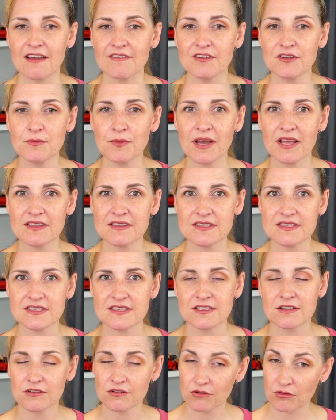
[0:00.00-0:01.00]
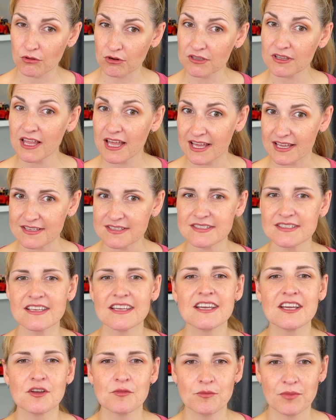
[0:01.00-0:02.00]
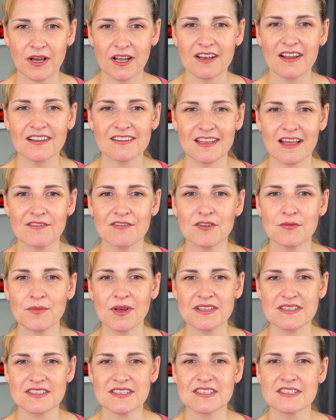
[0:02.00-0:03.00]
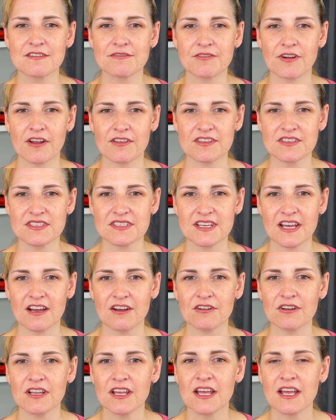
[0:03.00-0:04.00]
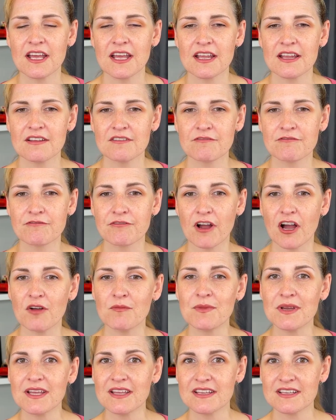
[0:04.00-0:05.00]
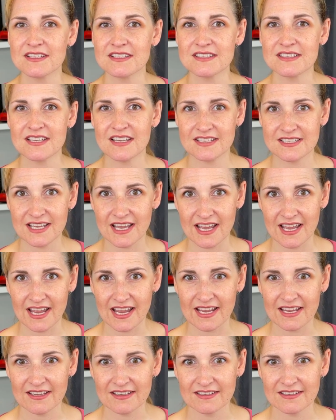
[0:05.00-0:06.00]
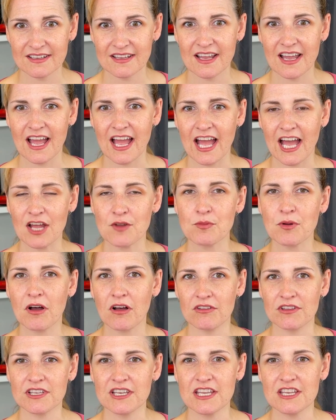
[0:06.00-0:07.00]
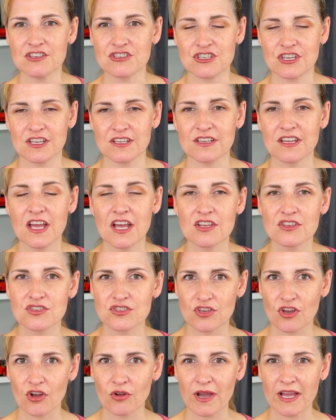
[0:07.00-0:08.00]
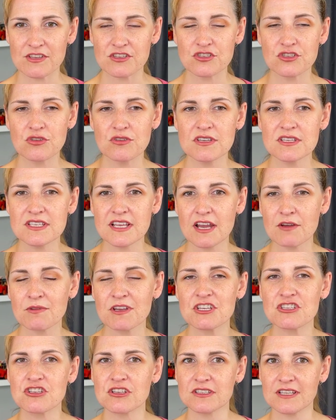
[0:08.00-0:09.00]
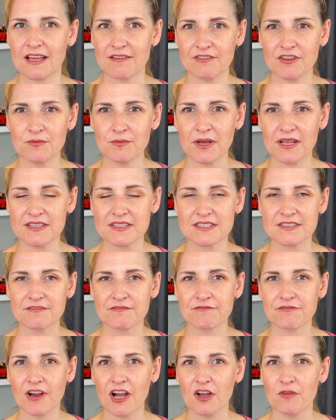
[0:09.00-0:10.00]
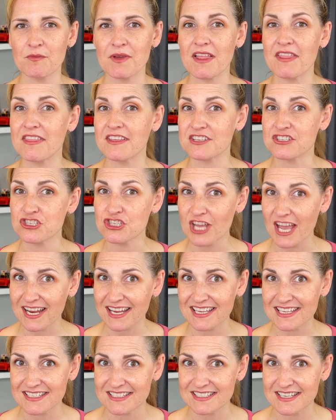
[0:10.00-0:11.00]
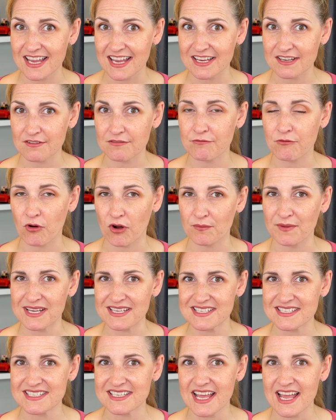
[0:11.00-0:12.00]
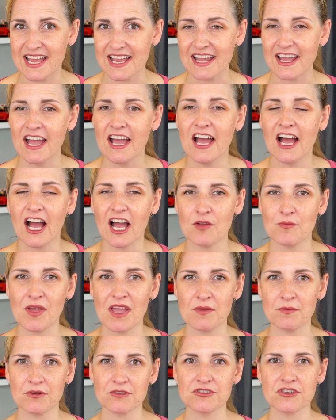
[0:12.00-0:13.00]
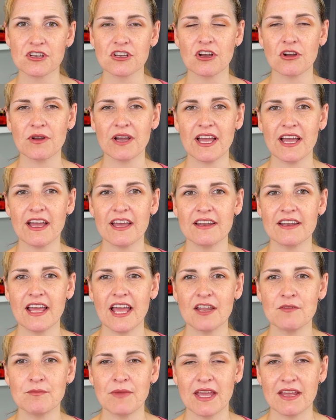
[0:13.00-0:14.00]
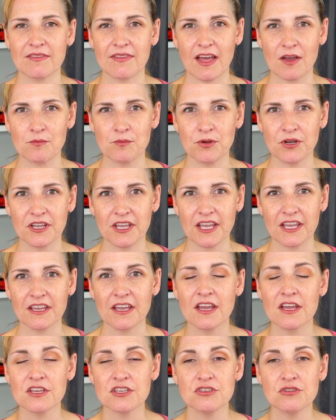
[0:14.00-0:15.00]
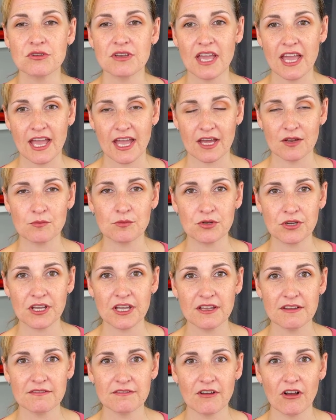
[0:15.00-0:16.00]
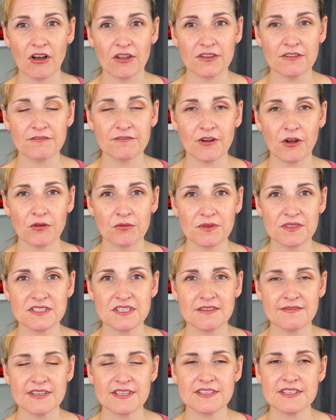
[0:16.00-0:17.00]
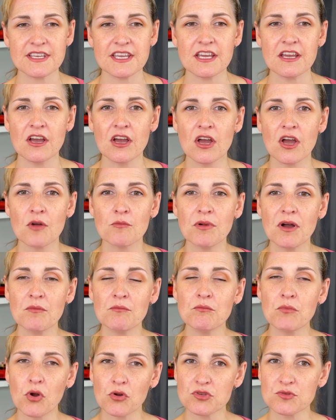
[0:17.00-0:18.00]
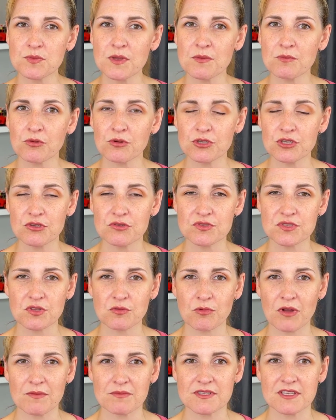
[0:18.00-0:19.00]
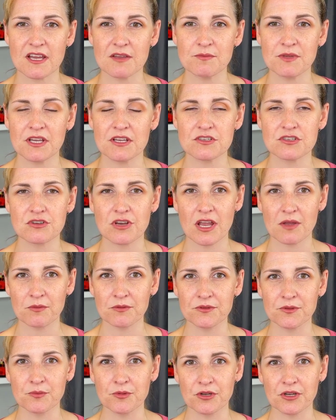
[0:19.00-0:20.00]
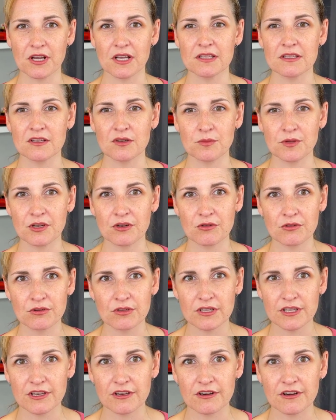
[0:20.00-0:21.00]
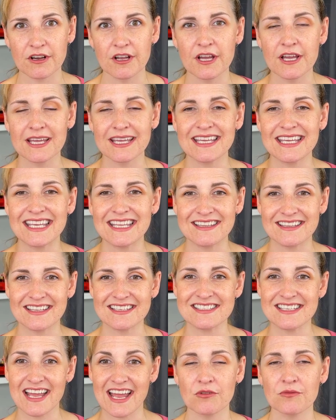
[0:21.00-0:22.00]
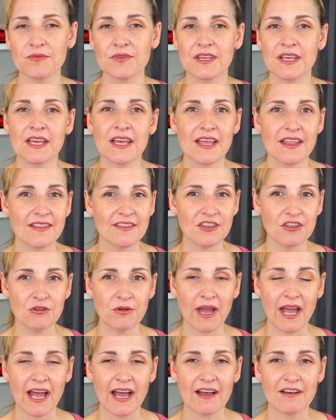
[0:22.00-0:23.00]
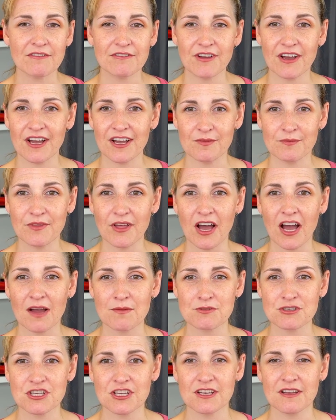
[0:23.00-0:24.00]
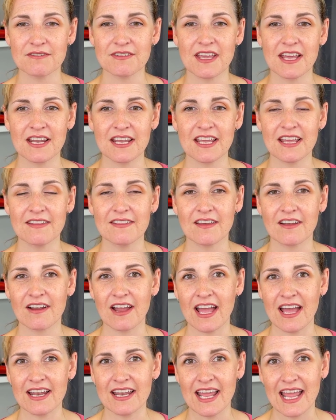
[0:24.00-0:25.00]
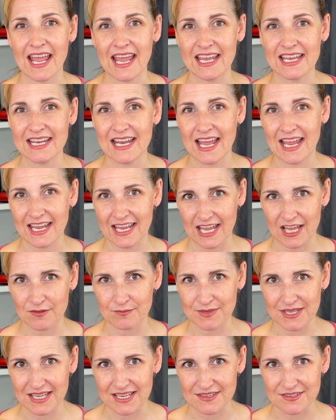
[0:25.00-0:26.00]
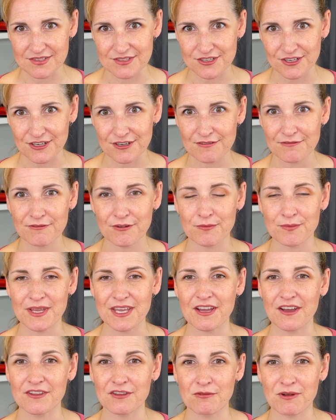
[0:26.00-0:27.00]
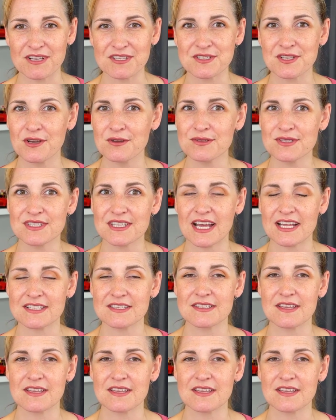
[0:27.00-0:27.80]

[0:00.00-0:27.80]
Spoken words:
months or less, but 11 months is the farthest out from today at Polynesian. So as soon as I reach 11 months from the check-in date for my stay, I'm able to go ahead and make that booking. You can book it on the phone with DVC, but most people use the website because you're able to book a little bit earlier in the day. You have the option of getting in there at 8 a.m. Eastern. For me on the West Coast, that's